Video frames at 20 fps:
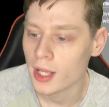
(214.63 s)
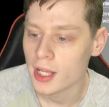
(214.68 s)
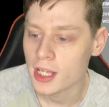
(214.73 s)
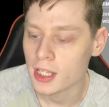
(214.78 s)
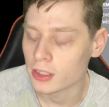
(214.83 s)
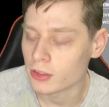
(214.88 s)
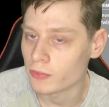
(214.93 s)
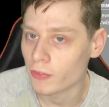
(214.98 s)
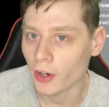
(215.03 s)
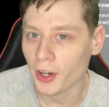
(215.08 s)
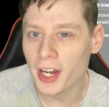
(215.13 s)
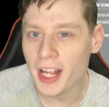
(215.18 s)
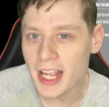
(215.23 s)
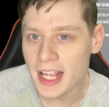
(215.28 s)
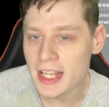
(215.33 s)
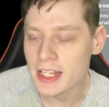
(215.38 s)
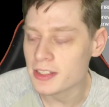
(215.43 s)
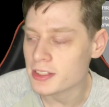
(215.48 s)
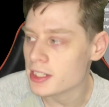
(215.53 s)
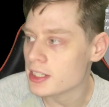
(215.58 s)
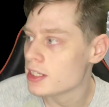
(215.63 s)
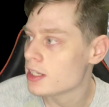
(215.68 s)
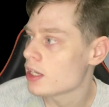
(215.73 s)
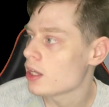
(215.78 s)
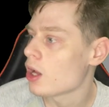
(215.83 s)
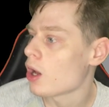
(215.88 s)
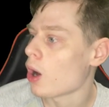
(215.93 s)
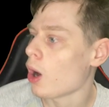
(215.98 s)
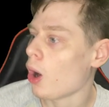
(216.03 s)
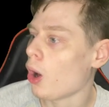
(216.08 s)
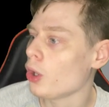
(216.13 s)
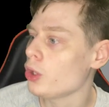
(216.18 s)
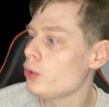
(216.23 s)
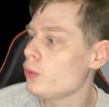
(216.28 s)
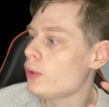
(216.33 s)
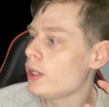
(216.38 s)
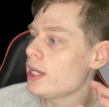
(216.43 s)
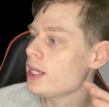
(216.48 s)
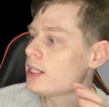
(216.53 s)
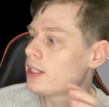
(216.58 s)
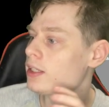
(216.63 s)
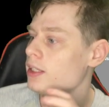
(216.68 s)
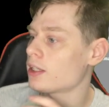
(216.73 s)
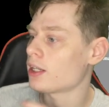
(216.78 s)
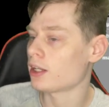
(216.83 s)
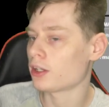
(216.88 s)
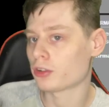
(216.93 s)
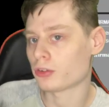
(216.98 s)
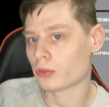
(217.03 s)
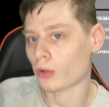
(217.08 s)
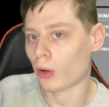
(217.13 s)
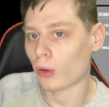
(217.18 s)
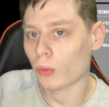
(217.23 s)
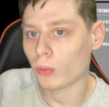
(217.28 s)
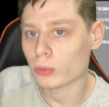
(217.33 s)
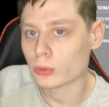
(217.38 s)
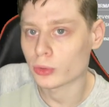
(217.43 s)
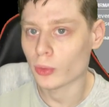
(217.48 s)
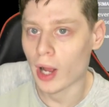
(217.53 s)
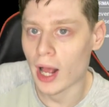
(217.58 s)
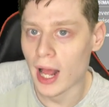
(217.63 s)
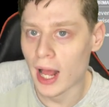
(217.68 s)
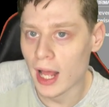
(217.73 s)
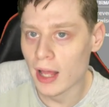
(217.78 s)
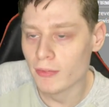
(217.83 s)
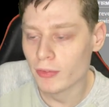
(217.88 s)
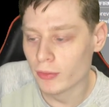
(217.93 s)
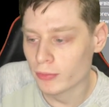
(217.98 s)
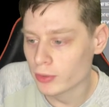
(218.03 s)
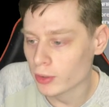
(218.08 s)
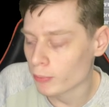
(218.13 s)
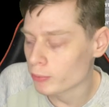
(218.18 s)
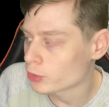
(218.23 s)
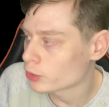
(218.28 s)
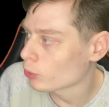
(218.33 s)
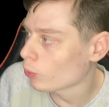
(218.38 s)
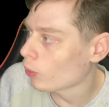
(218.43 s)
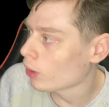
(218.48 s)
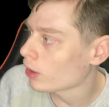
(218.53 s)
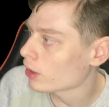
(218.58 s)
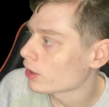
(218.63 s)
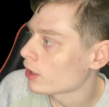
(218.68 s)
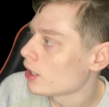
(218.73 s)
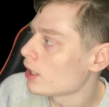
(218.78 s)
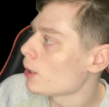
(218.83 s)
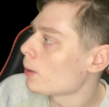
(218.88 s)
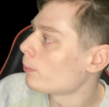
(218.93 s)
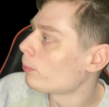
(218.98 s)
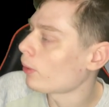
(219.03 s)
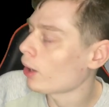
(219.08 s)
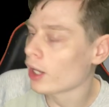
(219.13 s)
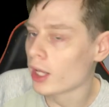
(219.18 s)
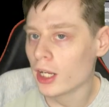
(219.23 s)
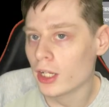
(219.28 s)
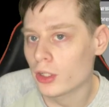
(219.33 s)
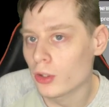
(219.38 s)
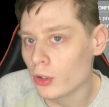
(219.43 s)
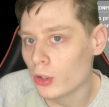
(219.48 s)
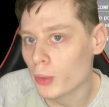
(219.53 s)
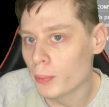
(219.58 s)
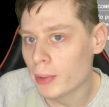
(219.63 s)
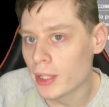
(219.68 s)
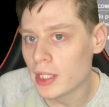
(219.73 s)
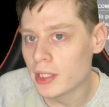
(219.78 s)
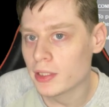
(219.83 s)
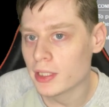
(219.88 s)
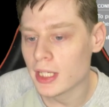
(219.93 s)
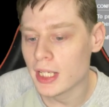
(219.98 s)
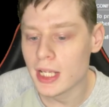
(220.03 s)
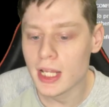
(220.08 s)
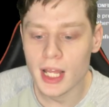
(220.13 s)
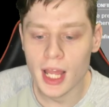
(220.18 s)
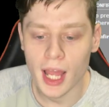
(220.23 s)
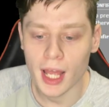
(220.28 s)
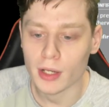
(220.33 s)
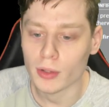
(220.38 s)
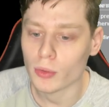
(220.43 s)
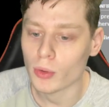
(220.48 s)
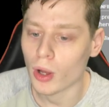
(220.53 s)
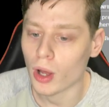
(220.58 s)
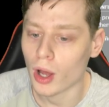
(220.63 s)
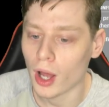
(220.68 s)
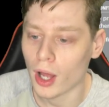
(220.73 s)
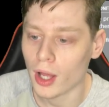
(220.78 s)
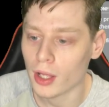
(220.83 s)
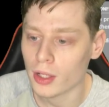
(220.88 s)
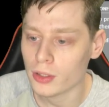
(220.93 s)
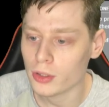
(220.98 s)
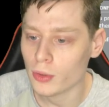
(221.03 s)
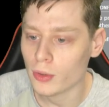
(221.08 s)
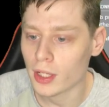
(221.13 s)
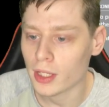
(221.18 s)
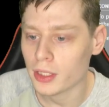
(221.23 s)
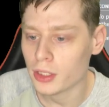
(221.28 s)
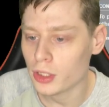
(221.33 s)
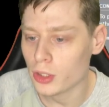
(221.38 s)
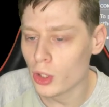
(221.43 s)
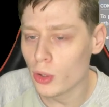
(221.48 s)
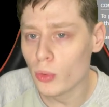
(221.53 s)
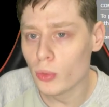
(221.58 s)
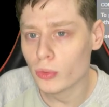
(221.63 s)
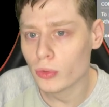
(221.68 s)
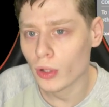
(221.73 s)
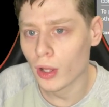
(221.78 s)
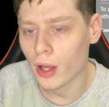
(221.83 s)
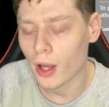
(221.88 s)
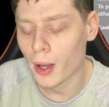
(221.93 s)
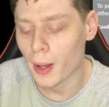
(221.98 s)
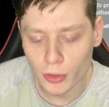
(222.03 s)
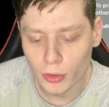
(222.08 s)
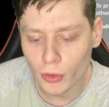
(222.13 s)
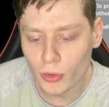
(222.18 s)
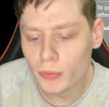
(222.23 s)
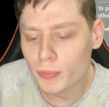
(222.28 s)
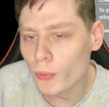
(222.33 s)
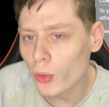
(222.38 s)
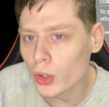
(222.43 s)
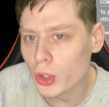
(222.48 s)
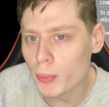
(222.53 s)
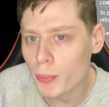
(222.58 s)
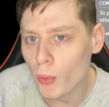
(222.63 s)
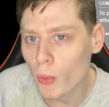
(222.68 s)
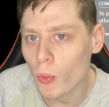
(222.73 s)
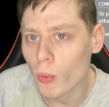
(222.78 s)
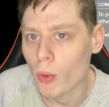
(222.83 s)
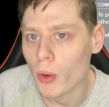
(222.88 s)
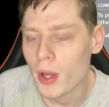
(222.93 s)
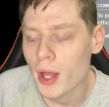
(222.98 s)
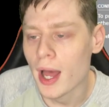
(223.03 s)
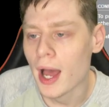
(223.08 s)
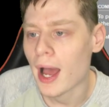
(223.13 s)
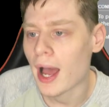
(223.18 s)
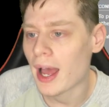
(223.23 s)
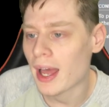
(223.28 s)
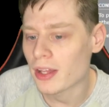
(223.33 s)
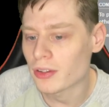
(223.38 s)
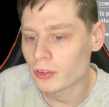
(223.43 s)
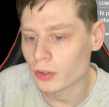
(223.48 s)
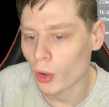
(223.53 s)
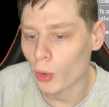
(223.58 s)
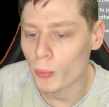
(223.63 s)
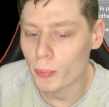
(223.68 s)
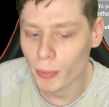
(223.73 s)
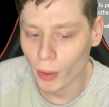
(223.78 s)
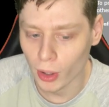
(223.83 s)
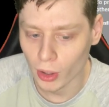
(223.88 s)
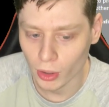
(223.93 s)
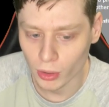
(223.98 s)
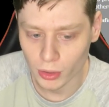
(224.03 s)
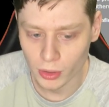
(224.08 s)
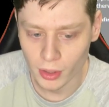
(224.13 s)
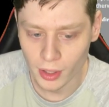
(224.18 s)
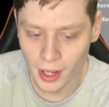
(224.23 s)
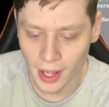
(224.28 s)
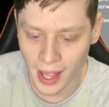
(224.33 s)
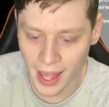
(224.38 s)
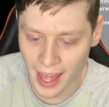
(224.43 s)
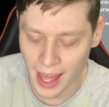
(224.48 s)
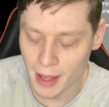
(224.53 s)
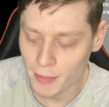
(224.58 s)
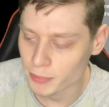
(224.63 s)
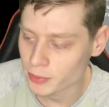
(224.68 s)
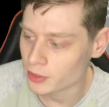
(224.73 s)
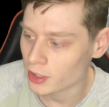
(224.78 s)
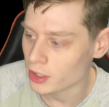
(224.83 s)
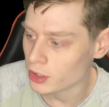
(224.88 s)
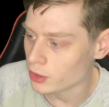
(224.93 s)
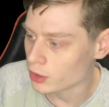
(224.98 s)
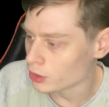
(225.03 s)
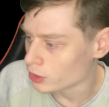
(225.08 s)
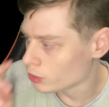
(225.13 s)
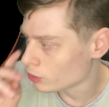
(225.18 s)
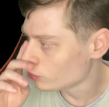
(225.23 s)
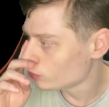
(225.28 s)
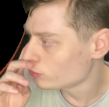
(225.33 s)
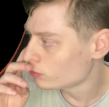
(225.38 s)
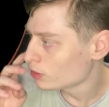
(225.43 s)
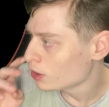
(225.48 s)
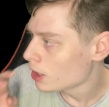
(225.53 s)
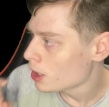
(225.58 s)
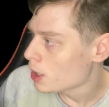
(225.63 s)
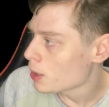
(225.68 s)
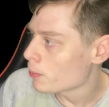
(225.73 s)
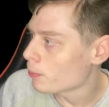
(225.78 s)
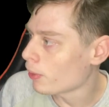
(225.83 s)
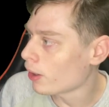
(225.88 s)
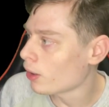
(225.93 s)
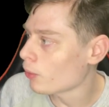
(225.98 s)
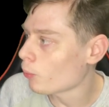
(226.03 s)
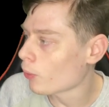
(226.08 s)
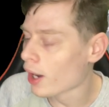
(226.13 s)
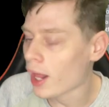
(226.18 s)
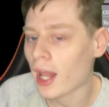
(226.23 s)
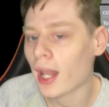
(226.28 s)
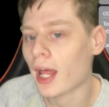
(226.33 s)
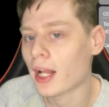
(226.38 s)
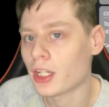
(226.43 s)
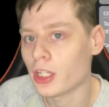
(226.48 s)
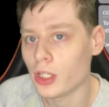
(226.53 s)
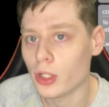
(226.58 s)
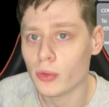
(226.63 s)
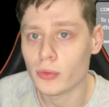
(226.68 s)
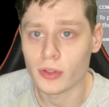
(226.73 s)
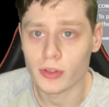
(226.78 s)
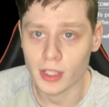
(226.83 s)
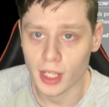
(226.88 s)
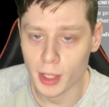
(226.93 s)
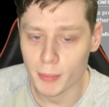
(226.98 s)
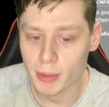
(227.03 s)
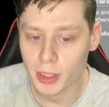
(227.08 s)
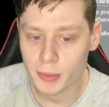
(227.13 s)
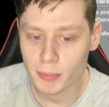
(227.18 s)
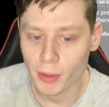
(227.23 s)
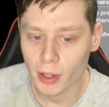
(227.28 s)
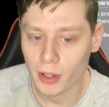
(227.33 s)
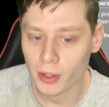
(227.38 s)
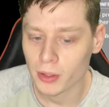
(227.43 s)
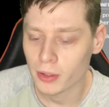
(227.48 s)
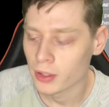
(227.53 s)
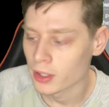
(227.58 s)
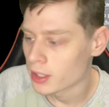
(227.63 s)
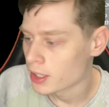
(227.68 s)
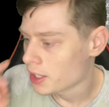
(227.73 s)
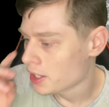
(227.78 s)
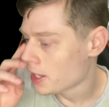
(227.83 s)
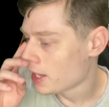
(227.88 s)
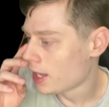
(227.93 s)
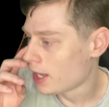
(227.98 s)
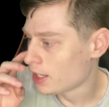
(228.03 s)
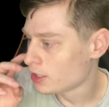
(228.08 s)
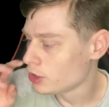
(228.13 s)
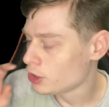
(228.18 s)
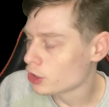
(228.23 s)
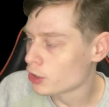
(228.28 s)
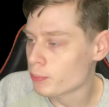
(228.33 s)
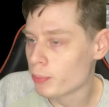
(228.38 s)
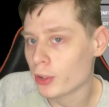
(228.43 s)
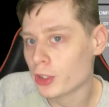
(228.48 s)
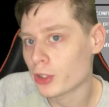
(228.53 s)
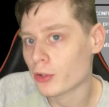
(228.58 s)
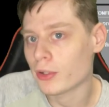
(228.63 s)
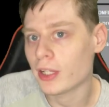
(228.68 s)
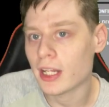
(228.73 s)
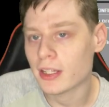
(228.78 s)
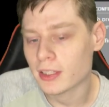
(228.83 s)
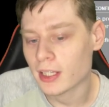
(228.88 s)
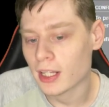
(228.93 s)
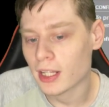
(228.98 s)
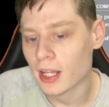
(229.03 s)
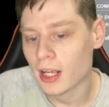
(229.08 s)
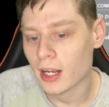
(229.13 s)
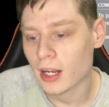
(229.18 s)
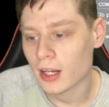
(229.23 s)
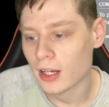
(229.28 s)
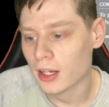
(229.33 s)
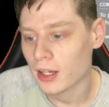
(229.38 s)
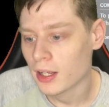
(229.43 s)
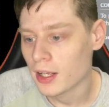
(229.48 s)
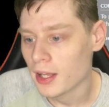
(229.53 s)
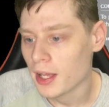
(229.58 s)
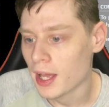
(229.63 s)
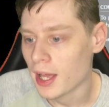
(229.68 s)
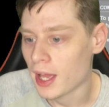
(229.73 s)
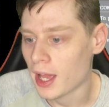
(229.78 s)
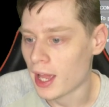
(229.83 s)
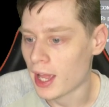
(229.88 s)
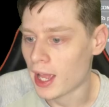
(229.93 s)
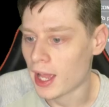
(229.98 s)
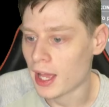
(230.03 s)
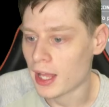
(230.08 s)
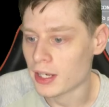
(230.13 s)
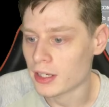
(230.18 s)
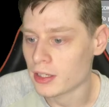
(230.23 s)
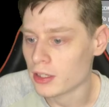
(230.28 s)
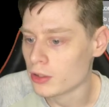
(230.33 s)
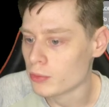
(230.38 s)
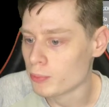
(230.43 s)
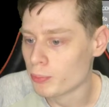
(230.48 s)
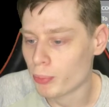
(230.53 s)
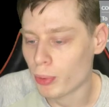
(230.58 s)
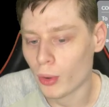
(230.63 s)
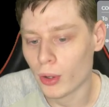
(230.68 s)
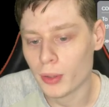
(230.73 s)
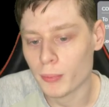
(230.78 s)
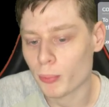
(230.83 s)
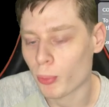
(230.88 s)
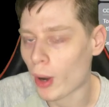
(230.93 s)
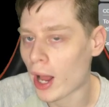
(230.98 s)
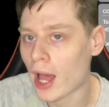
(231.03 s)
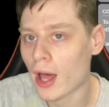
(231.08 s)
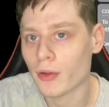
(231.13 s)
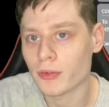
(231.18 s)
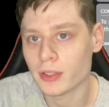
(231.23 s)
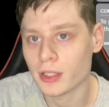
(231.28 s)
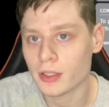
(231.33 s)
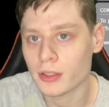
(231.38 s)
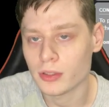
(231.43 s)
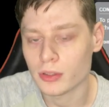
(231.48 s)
It's very easy. All you need is an external drive of some sort. Plug it into your PC, and you can use, there's multiple ISO burn apps that you can use, but what I like to use is Image Burn, and you just put your disk in there and browse it.